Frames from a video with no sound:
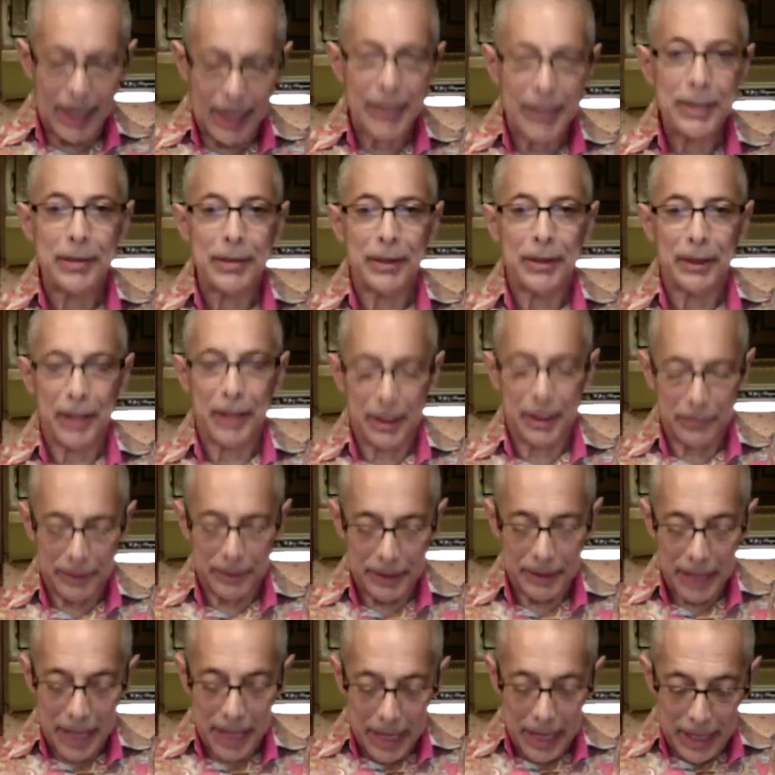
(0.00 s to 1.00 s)
a lot of what,
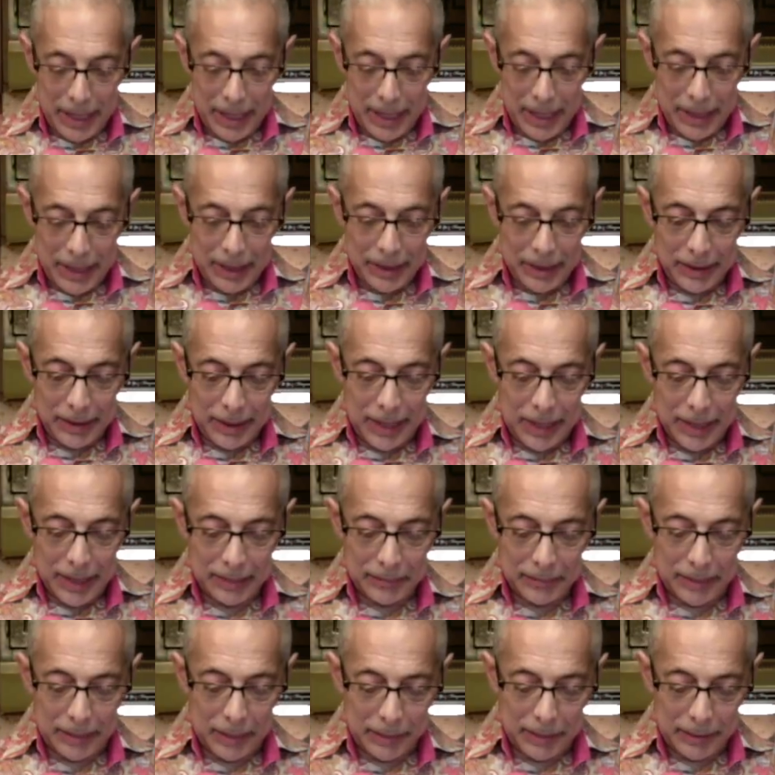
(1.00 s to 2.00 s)
as
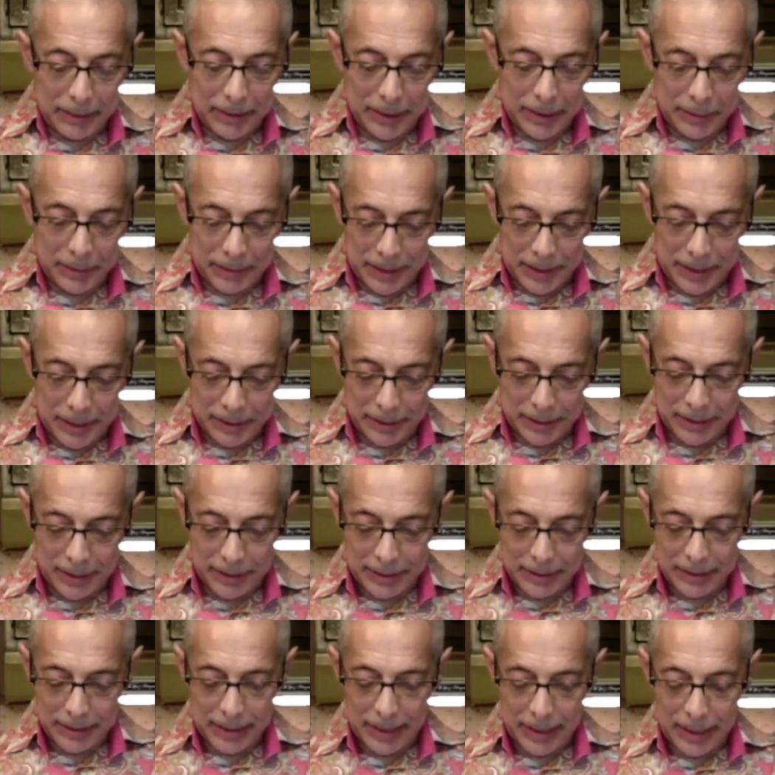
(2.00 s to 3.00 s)
when I worked in this restaurant, I used to
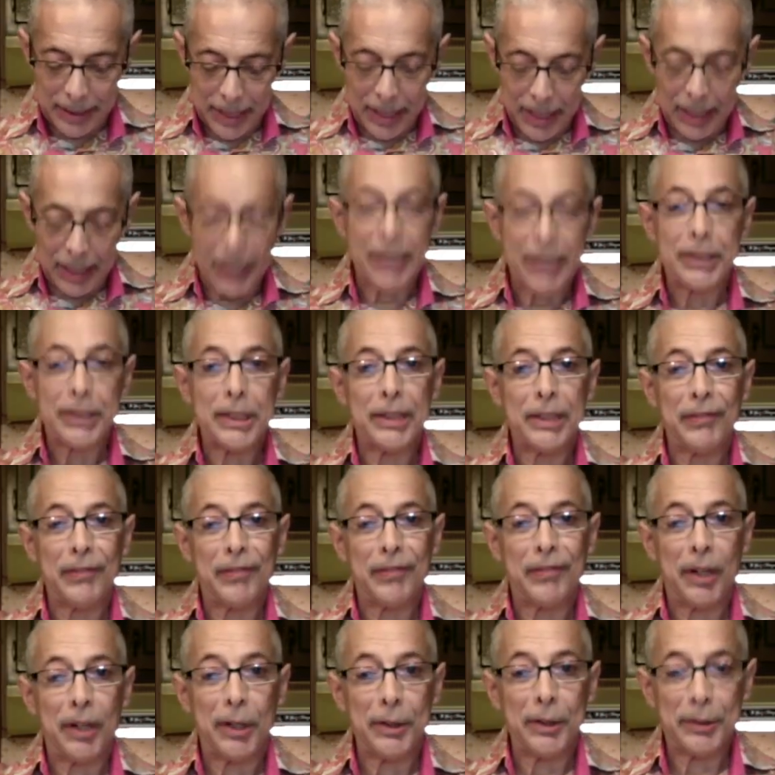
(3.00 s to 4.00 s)
say, it just
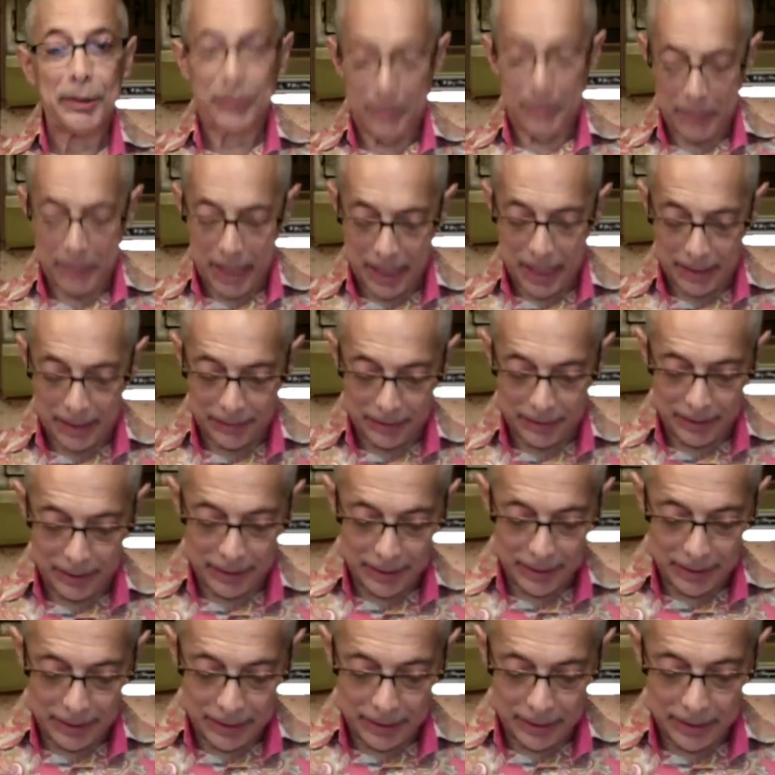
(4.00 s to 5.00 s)
falls from heaven.
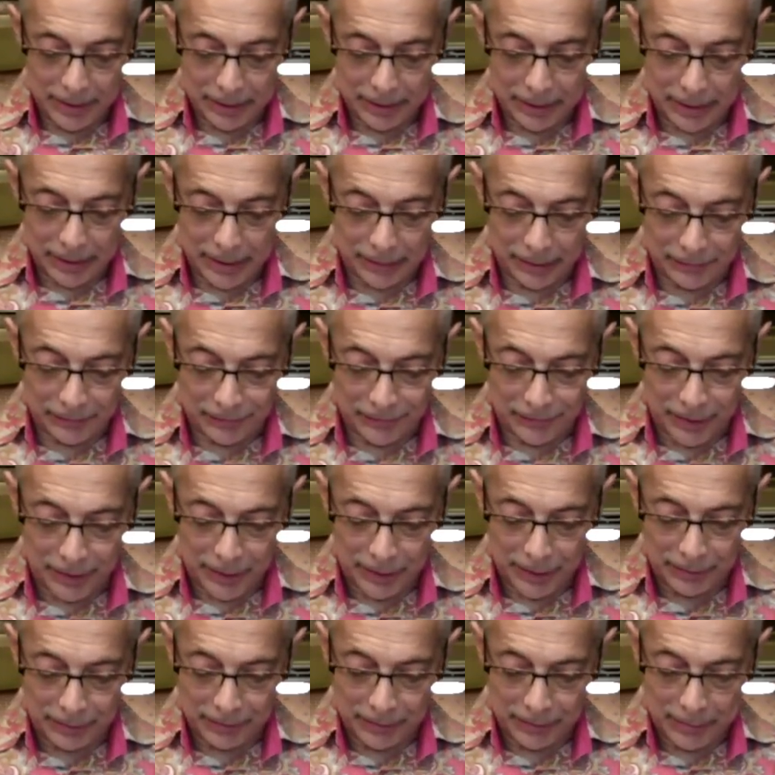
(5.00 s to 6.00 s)
You just let it
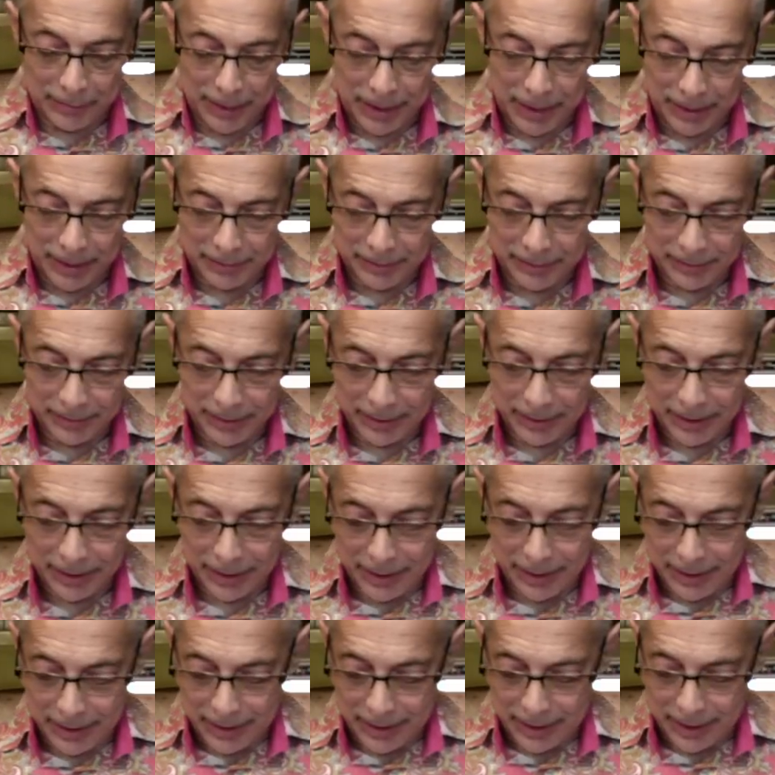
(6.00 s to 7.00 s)
fall from heaven,
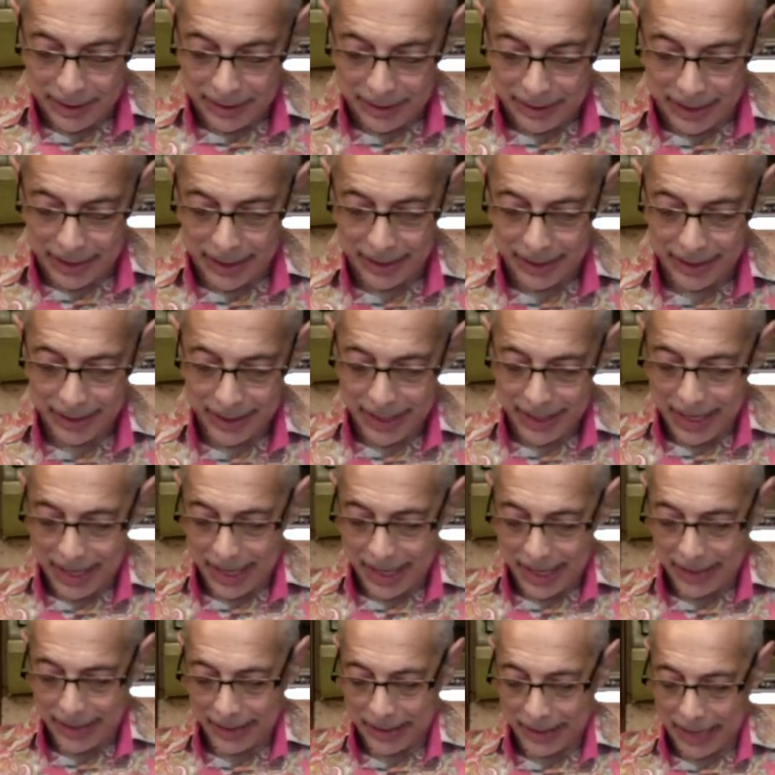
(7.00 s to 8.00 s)
and
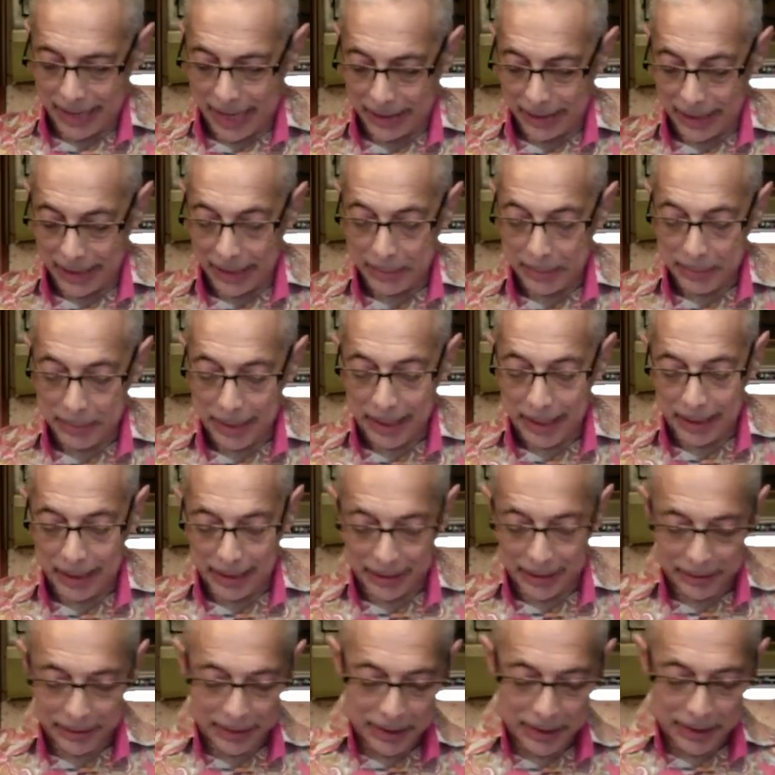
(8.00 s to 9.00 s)
let it be.
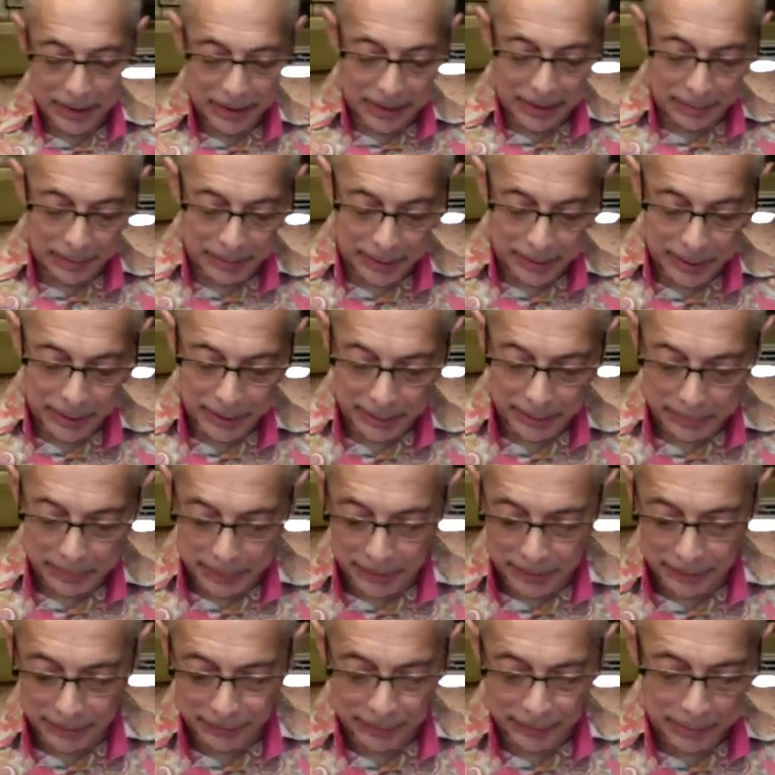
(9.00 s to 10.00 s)
There's just something so
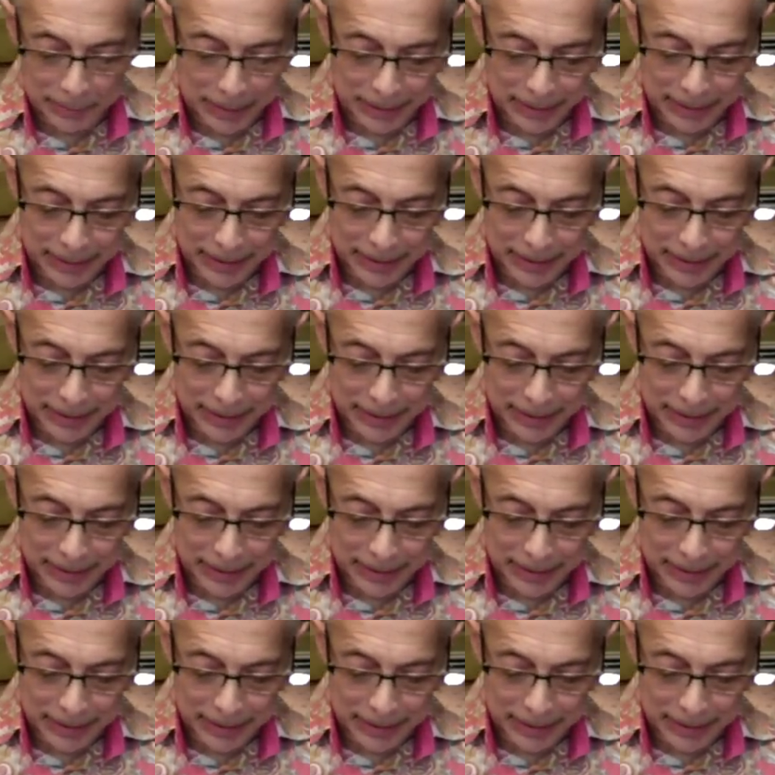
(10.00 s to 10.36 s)
beautiful about this